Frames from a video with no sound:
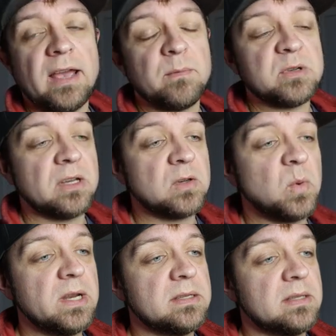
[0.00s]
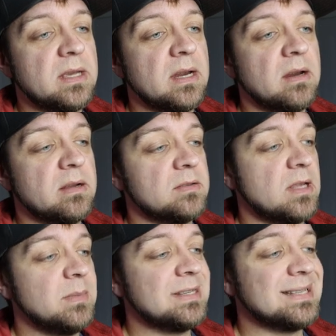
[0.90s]
I have %20s in there, and so
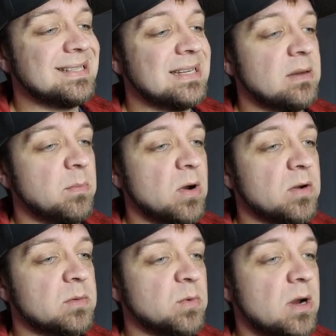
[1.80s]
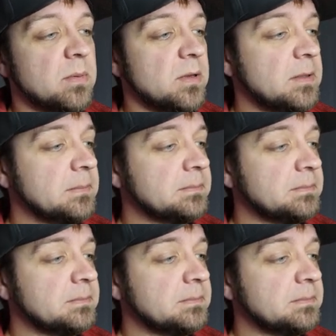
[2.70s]
that means it didn't parse properly.